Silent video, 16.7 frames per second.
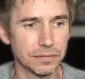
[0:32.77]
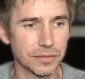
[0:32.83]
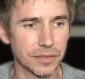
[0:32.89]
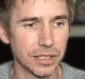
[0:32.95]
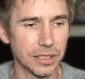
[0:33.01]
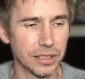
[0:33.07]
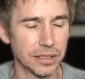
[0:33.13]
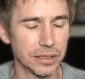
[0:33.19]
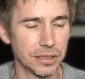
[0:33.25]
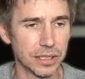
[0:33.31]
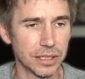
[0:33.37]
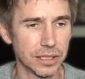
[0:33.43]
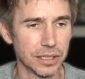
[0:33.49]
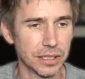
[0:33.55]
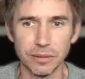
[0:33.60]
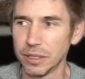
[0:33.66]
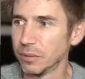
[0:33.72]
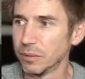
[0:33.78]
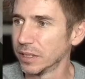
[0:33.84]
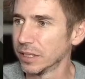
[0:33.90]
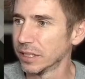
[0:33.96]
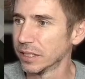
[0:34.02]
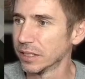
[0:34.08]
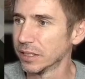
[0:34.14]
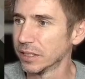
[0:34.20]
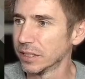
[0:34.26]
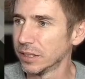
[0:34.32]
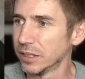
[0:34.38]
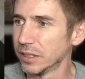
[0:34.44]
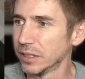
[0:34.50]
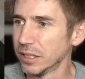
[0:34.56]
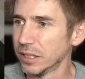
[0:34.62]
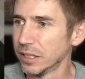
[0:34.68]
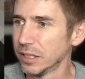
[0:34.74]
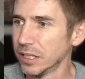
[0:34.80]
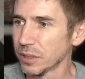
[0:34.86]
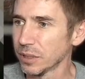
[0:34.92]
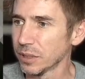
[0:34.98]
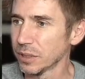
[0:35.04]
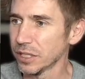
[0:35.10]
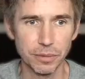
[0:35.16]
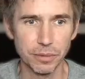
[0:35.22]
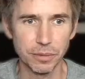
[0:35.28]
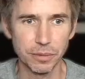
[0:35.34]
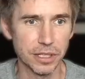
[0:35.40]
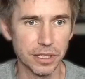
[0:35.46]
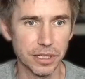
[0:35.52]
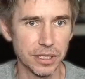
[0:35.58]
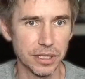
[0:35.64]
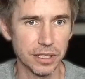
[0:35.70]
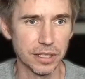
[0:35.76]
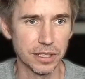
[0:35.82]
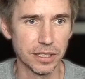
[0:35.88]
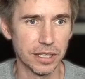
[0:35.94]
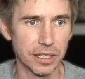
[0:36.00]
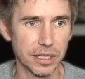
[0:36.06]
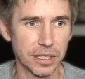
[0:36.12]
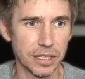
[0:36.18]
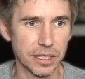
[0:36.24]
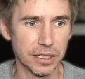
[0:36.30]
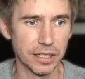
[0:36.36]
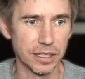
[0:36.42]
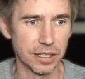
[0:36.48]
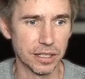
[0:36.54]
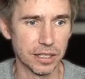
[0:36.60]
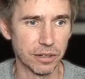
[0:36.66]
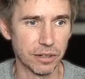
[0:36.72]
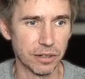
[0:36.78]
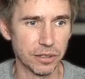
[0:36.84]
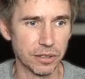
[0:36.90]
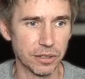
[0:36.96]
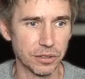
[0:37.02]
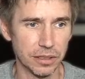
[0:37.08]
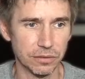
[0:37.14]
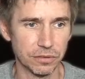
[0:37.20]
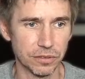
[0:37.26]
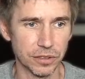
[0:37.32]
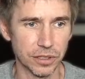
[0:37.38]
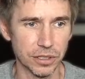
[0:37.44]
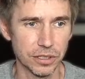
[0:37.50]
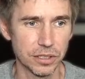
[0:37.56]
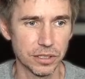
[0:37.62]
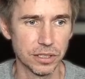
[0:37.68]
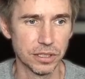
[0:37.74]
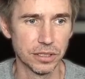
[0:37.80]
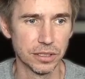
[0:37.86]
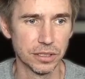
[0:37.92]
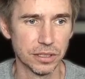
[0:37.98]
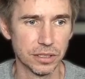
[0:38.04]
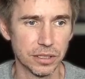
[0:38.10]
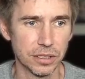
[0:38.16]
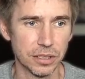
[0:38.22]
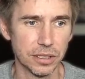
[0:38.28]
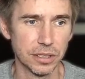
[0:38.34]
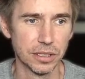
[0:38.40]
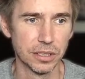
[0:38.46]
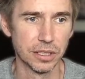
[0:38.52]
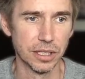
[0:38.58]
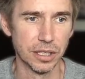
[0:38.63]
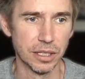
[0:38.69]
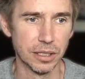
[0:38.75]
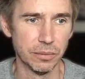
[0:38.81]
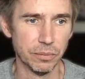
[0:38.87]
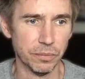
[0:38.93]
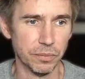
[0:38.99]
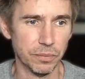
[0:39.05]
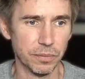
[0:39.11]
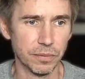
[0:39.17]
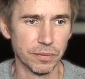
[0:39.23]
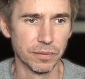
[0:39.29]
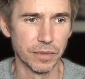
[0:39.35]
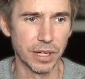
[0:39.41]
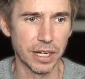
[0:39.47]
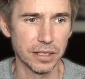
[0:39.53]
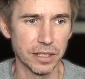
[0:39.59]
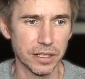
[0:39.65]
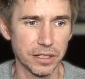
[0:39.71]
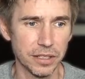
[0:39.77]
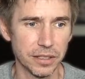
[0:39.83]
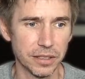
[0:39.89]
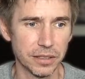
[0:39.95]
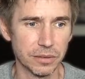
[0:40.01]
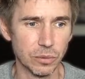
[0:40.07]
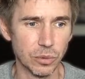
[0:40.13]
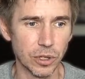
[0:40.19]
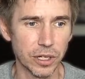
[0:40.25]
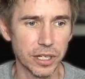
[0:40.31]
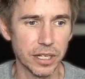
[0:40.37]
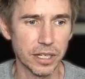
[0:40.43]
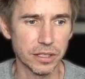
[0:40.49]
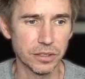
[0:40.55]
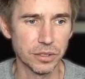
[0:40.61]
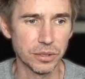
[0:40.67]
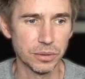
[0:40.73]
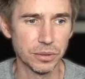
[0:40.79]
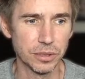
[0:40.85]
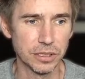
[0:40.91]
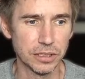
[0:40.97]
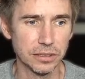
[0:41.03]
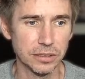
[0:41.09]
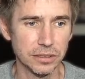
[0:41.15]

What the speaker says: Oh, that's not what I wanted at all. So we're going to do something around tooling first. I like working on tooling.